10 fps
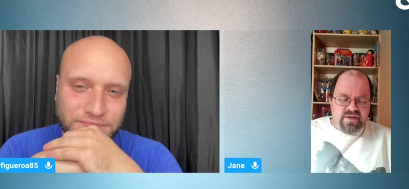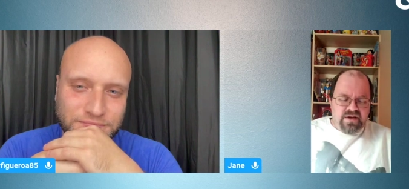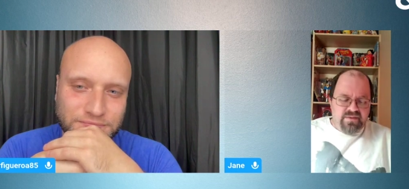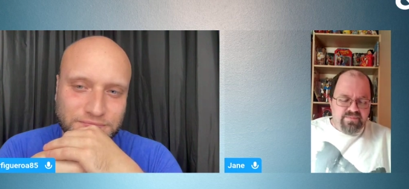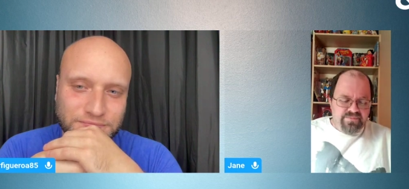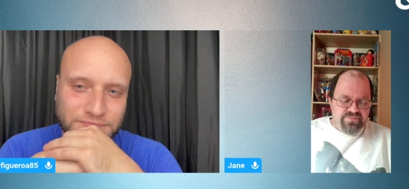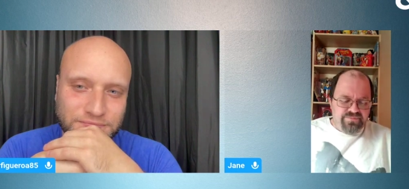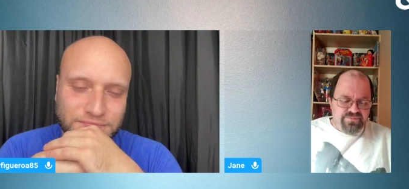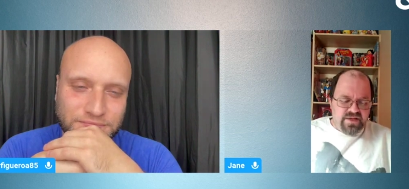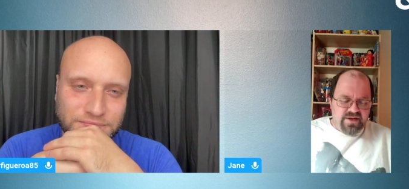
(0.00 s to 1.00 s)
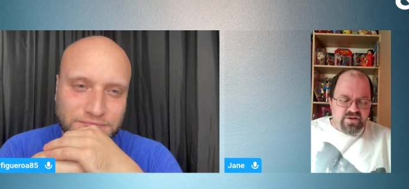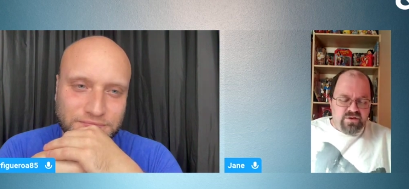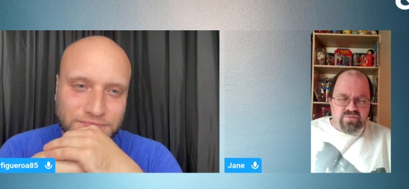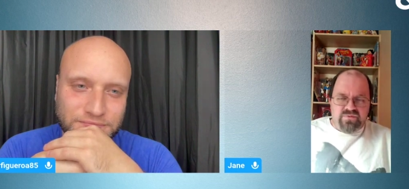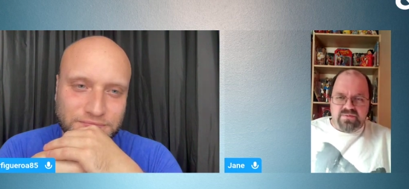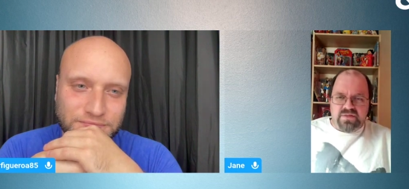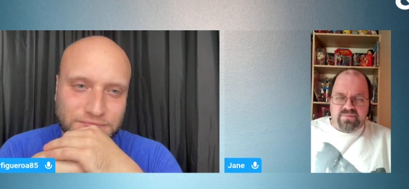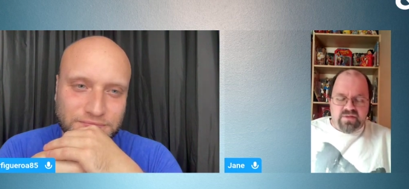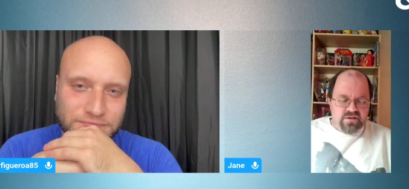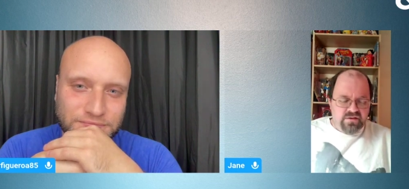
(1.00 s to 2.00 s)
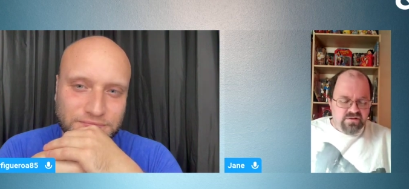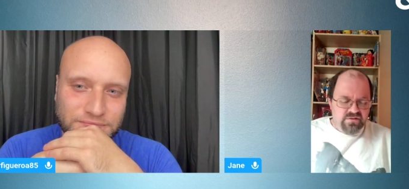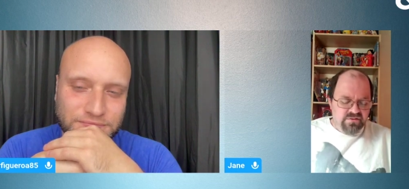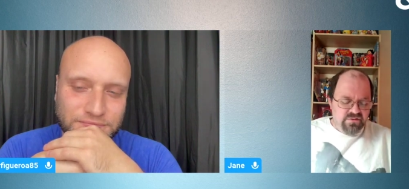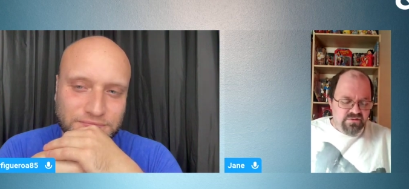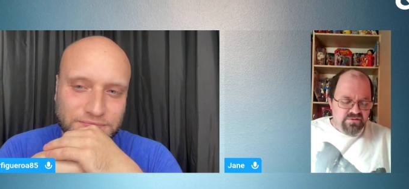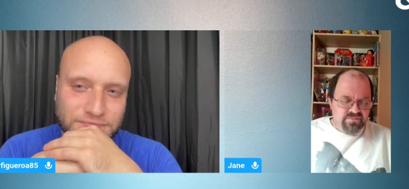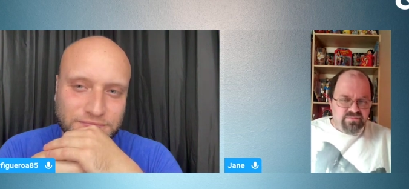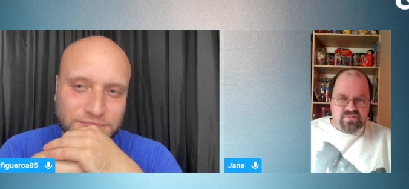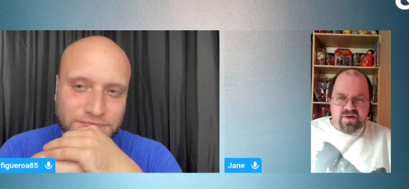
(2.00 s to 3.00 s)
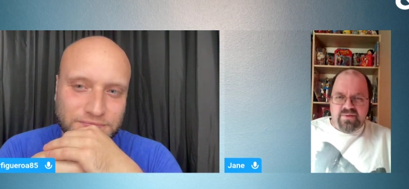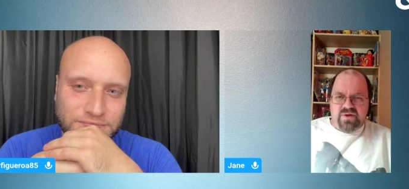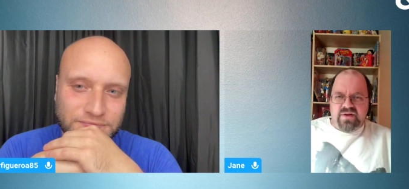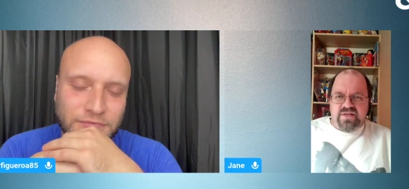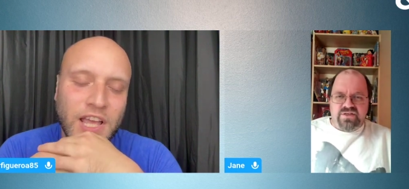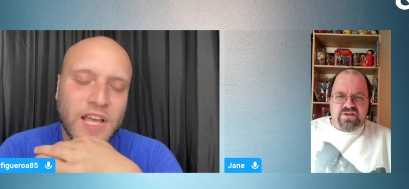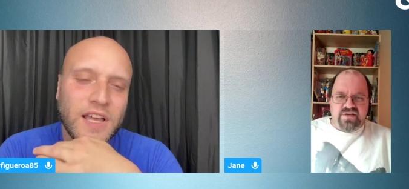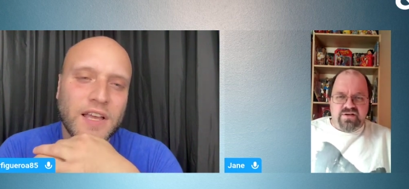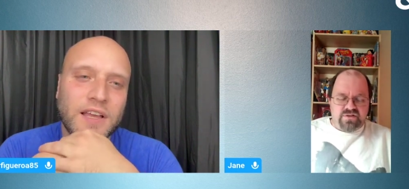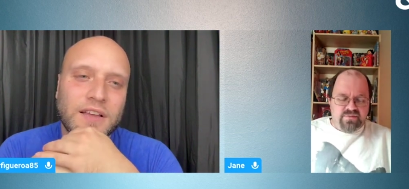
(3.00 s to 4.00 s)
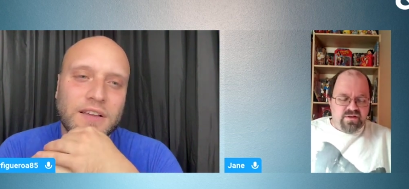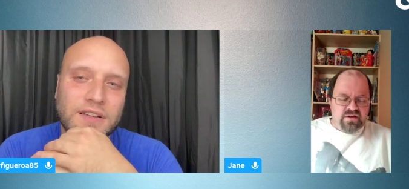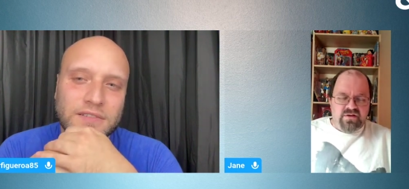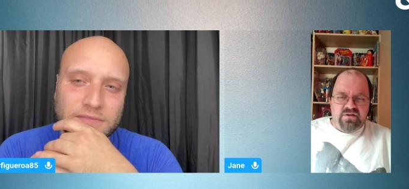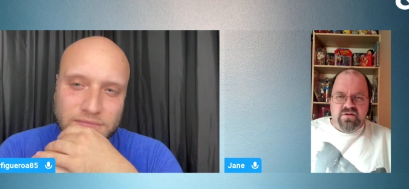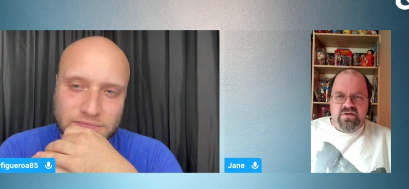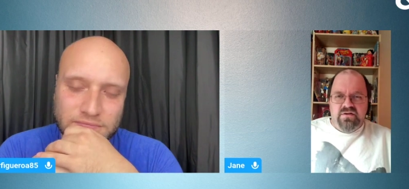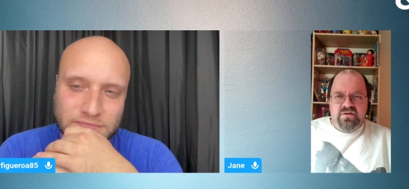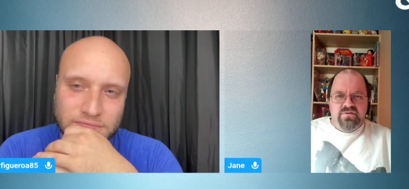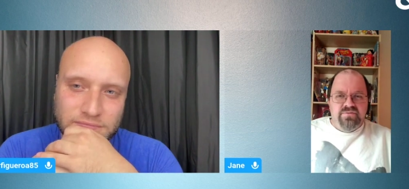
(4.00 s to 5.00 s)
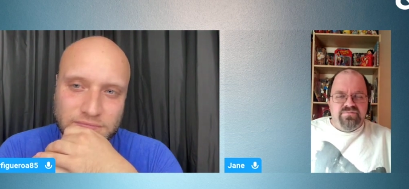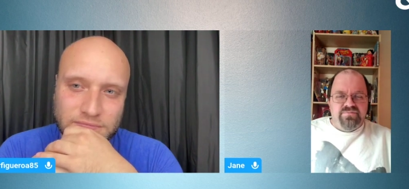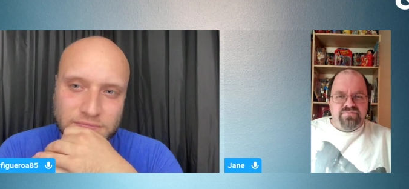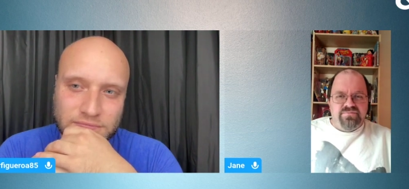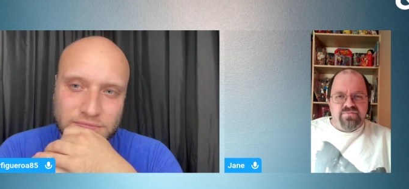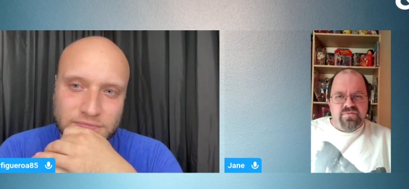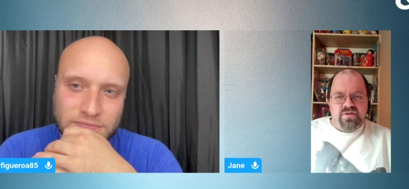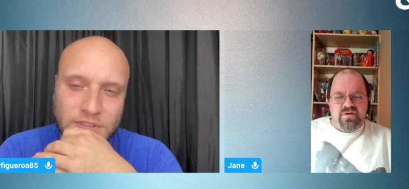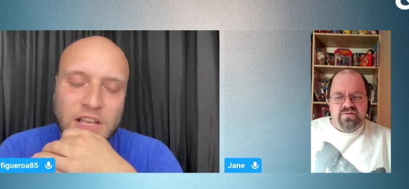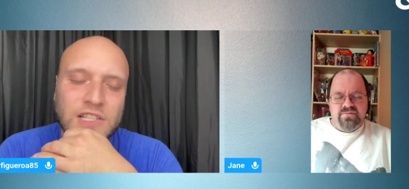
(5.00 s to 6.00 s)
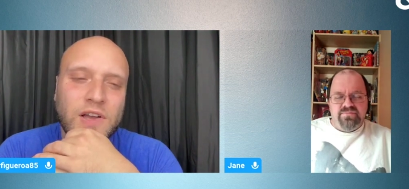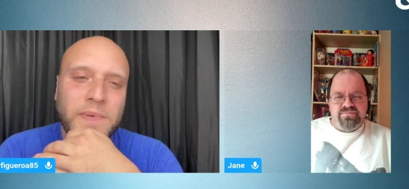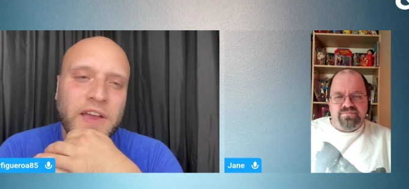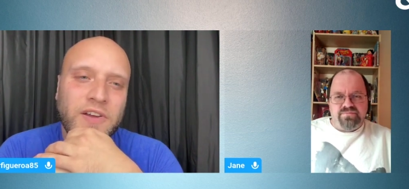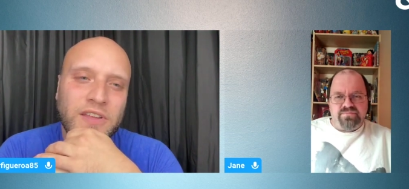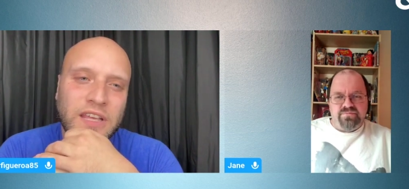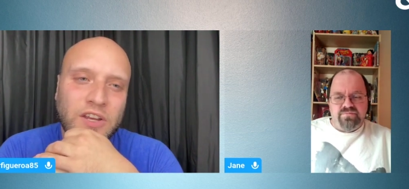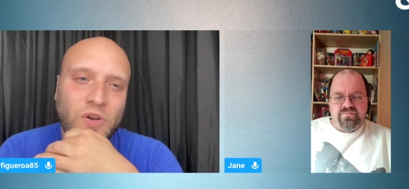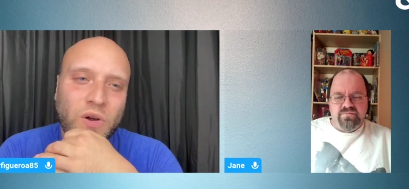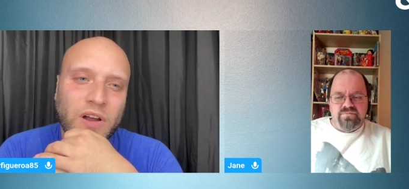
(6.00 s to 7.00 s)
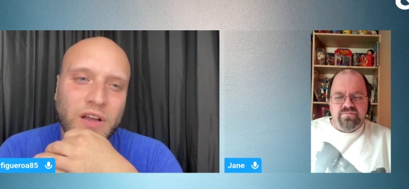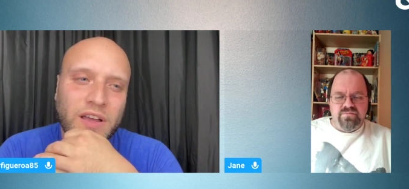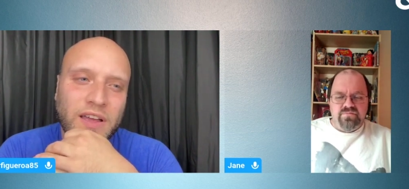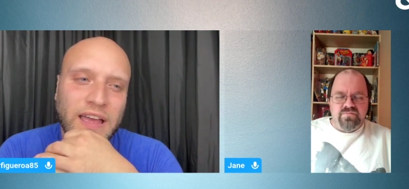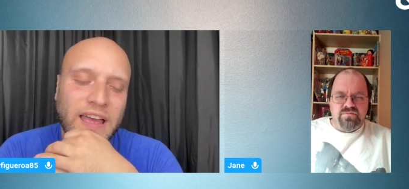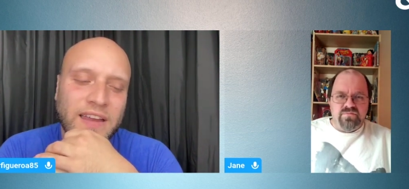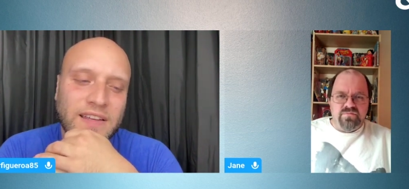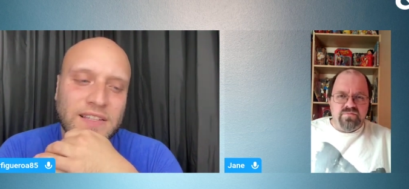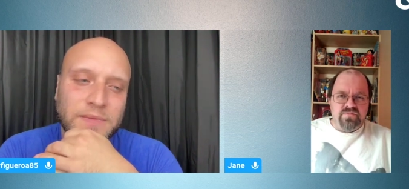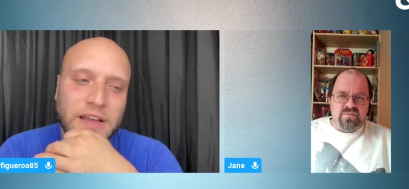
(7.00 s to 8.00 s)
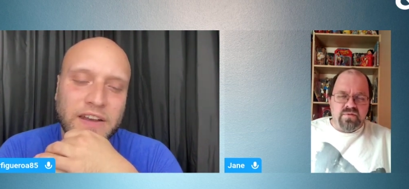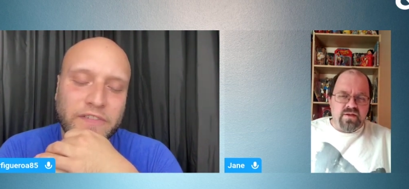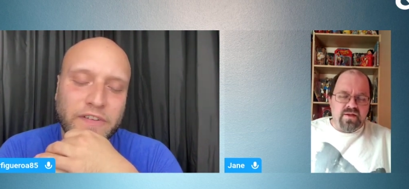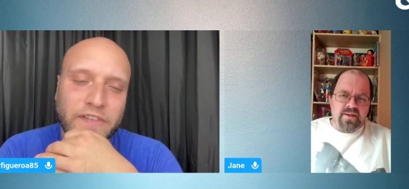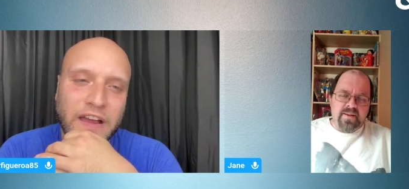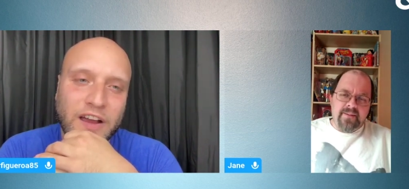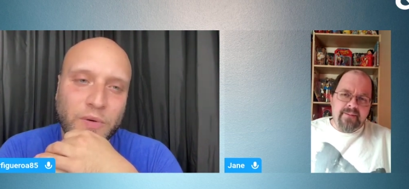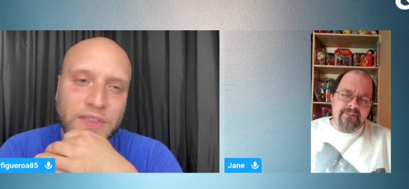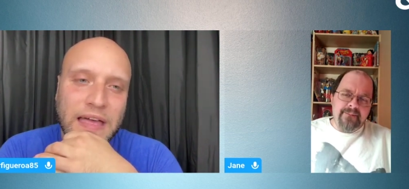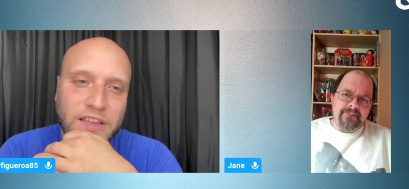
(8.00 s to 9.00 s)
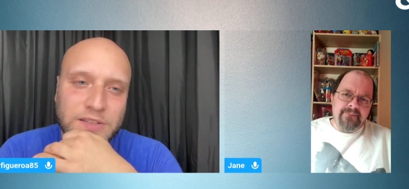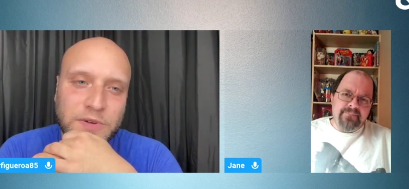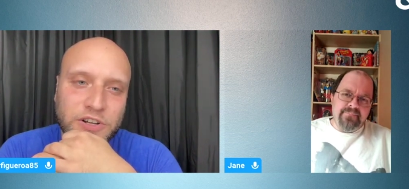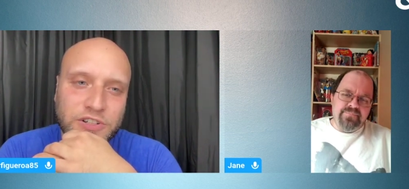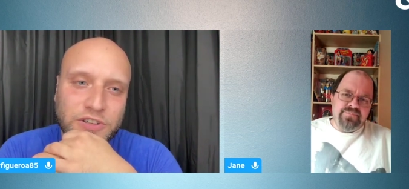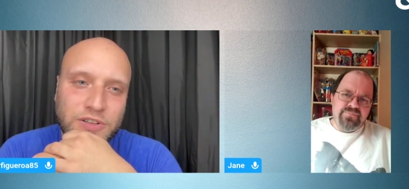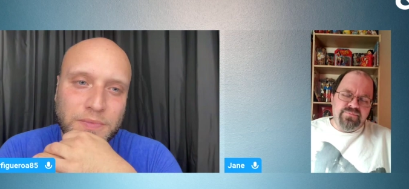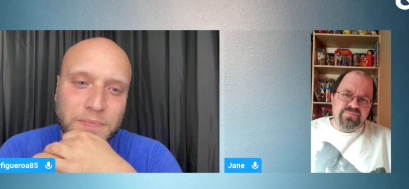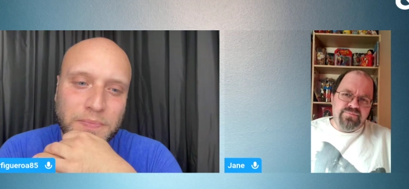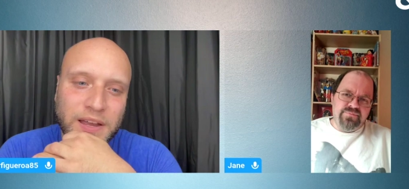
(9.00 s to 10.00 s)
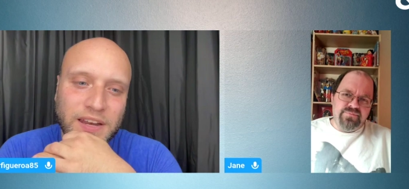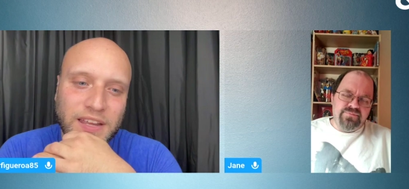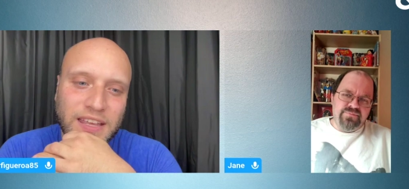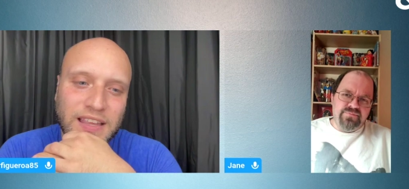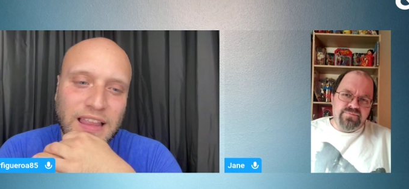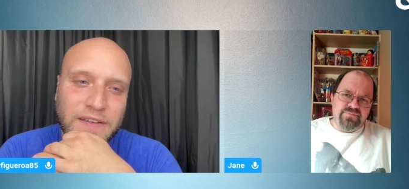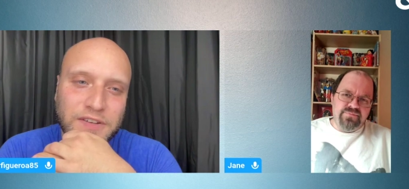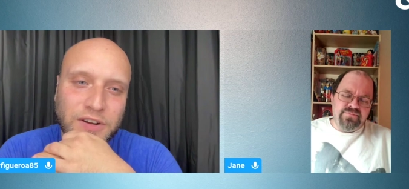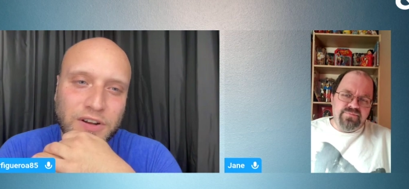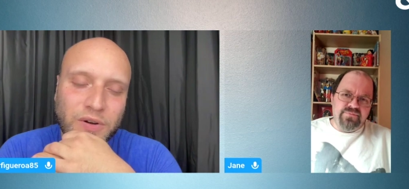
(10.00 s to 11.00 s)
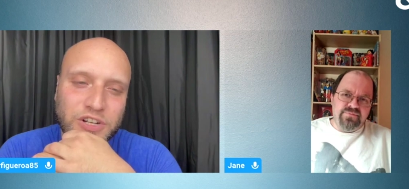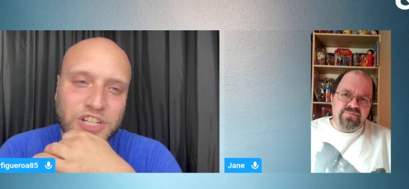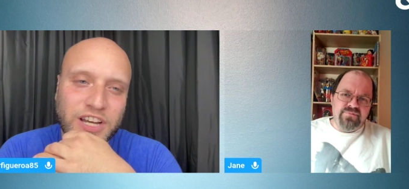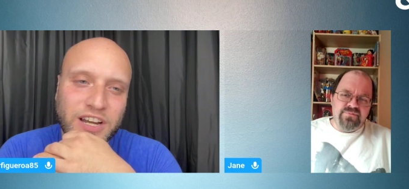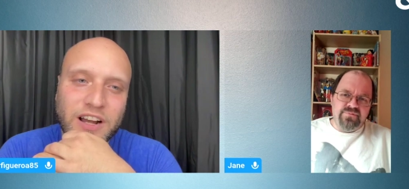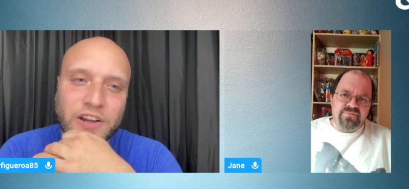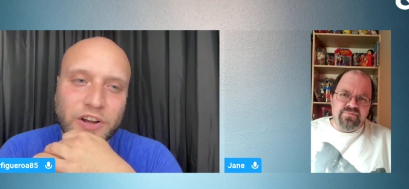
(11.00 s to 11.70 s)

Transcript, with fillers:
Speaker 1: somebody that I knew from something, probably on Edge of Night or something.
Speaker 2: So apparently, Nora had some kind of affair with Alex Marshall, but he left her or cheated on